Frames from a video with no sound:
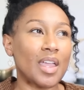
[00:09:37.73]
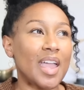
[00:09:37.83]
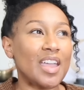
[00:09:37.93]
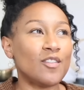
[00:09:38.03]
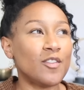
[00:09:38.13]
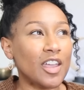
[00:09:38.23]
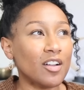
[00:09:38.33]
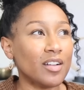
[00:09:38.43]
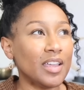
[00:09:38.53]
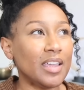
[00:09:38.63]
a
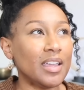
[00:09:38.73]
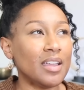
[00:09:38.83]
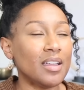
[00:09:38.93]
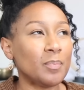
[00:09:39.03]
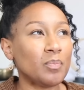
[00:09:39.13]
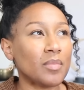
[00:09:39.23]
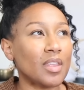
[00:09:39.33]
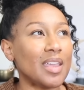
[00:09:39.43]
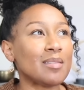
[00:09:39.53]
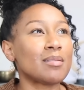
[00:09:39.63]
very
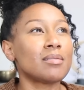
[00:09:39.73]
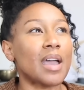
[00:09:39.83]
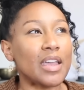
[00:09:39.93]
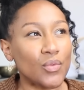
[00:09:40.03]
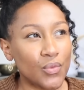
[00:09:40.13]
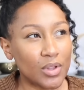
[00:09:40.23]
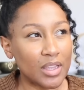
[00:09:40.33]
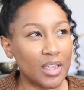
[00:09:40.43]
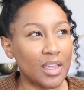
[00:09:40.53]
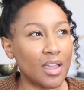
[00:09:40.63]

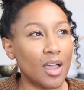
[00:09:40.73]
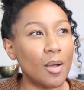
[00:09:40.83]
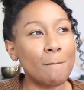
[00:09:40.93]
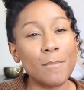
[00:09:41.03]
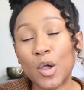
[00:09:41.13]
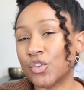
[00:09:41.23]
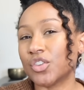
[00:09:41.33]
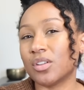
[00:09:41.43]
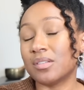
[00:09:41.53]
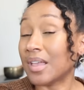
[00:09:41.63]
insightfully
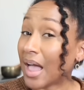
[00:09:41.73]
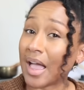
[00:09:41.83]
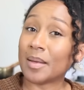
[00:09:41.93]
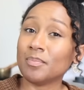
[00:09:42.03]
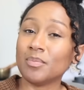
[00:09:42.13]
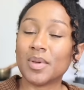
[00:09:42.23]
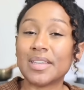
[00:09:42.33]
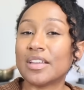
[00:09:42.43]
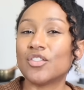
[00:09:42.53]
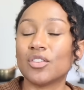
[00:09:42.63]
emotional time,
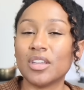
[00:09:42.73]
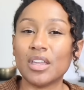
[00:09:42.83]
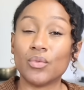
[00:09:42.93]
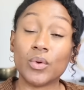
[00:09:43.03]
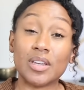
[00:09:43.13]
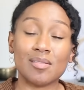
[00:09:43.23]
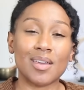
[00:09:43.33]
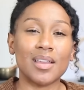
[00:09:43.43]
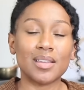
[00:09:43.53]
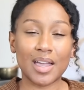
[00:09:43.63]
potentially, if we
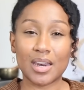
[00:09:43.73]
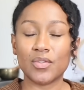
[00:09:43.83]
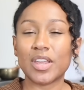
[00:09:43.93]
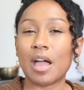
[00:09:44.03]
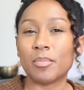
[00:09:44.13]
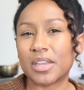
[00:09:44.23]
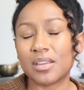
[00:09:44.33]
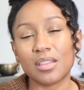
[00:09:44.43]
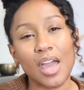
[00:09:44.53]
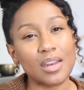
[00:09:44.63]
decide to kind of tap
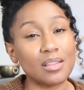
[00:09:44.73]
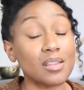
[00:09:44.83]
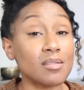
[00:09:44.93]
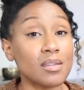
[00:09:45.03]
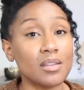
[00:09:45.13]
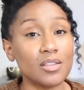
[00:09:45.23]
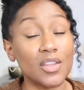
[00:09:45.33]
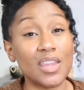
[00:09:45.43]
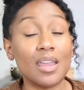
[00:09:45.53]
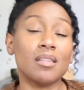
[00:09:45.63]
into that and listen
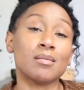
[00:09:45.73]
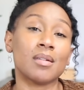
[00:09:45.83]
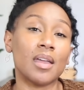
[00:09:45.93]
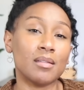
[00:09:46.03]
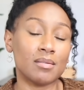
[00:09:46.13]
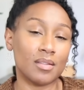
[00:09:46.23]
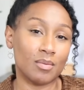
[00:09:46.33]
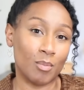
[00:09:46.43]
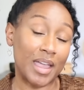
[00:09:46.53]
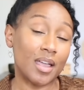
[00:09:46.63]
to the insights
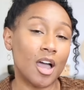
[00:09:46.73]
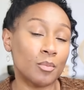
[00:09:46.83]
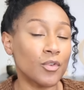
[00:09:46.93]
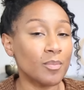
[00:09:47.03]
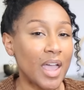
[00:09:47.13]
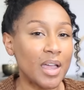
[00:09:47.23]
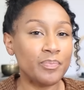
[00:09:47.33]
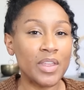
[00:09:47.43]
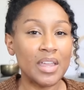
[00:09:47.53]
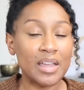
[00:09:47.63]
that might come from that.
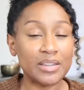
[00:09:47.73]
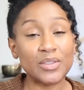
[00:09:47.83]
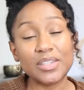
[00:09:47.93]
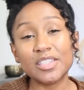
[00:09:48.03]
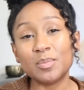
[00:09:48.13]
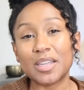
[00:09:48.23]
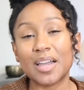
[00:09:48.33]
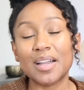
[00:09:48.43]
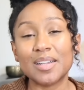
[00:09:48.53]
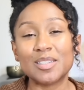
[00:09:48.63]
Now, this is
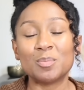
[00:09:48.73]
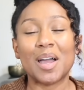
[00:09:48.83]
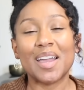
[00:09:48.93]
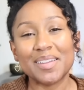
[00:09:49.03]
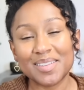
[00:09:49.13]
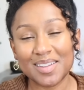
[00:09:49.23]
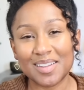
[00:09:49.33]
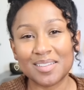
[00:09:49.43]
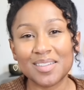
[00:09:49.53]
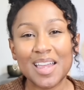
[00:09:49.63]
because
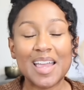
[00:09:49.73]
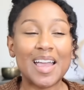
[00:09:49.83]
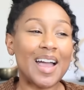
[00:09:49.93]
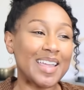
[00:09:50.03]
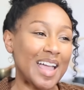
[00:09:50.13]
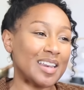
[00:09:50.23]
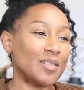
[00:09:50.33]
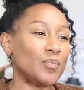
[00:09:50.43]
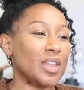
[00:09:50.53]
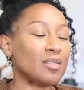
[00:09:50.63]
Pisces,
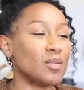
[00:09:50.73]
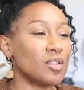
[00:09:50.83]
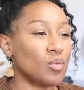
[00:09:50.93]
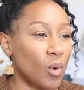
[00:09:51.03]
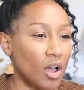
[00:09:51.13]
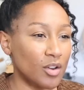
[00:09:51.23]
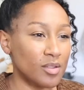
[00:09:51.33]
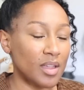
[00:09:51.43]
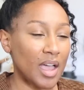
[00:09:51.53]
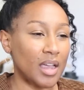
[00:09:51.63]
again, it's this water
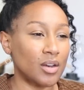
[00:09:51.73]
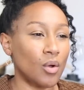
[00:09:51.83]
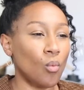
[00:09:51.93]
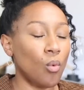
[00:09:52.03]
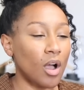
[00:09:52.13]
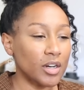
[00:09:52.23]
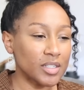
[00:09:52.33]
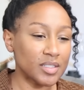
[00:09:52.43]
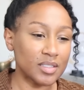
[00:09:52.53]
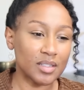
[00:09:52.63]
sign.
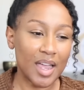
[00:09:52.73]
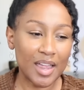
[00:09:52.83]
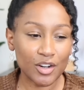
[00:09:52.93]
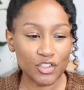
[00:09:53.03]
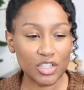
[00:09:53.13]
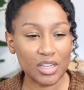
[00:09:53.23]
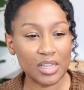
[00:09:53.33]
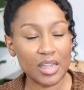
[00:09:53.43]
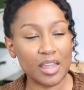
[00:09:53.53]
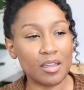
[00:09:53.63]
Water's
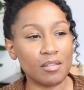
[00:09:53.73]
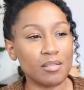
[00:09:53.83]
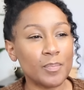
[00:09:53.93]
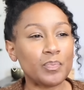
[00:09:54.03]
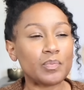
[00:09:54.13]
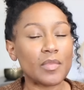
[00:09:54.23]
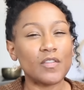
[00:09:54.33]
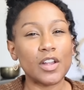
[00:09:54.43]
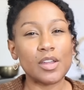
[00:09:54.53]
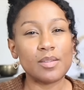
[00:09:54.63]
energy is
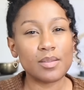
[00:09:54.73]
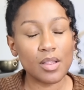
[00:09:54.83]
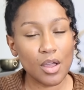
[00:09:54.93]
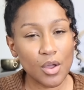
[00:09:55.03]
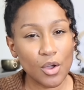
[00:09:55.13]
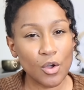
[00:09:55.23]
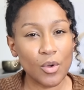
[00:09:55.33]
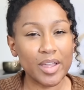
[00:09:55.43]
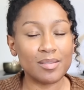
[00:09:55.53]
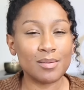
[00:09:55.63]
very
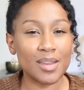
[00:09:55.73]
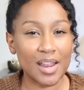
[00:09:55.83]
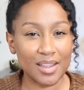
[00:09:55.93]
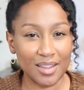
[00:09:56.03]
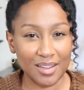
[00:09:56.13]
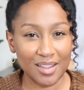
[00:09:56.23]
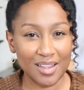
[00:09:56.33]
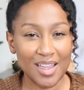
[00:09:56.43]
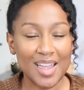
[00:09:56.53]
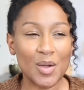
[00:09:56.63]
slow and steady.
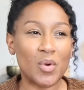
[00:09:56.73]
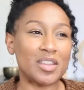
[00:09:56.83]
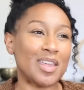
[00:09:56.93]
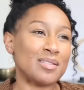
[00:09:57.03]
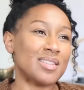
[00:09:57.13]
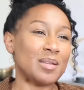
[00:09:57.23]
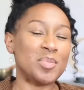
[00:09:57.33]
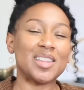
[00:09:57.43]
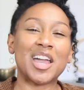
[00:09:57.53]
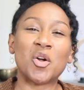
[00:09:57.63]
When they say
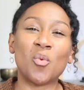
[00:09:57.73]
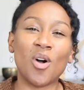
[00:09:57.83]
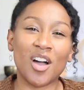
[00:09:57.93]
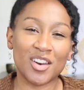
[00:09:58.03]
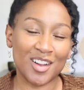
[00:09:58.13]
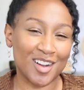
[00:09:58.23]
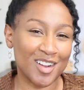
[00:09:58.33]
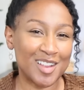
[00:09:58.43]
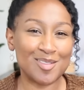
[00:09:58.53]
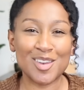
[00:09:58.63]
be like
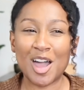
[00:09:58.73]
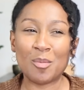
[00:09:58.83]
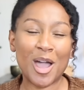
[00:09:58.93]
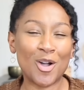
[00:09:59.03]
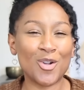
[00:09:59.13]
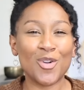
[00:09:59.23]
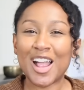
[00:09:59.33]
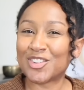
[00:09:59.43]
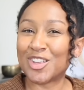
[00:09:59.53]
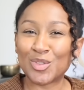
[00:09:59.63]
water, it's not about
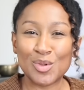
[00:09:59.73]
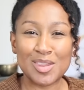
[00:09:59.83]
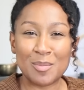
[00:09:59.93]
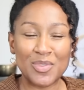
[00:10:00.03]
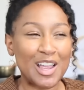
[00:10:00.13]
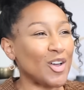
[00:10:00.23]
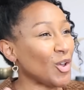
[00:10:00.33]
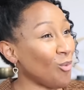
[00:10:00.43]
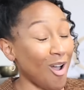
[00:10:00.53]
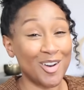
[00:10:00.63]
crashing through something,
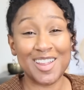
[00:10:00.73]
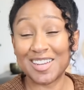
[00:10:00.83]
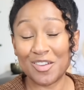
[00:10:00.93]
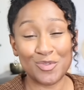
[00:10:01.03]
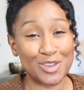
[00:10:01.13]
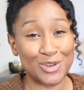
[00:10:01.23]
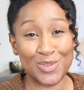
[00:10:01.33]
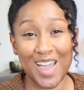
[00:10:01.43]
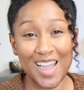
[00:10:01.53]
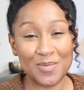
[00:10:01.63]
although water can definitely do
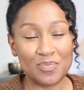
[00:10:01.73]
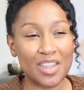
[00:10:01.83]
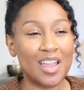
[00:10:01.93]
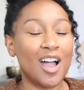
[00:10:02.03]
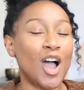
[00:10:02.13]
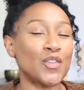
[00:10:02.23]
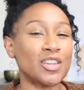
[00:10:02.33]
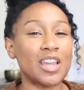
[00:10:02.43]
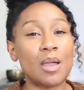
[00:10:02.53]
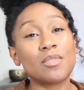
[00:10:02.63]
that.
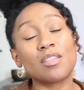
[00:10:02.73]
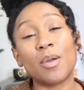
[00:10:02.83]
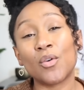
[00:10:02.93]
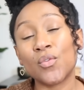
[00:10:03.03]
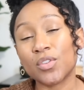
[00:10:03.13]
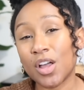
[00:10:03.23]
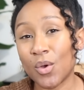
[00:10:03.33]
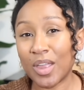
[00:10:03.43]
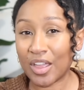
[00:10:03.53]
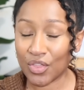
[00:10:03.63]
Oftentimes it's about
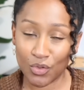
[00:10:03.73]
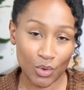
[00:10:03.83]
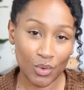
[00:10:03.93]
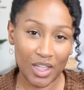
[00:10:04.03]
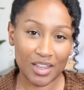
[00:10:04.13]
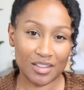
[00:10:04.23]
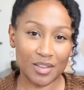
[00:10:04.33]
flowing through it.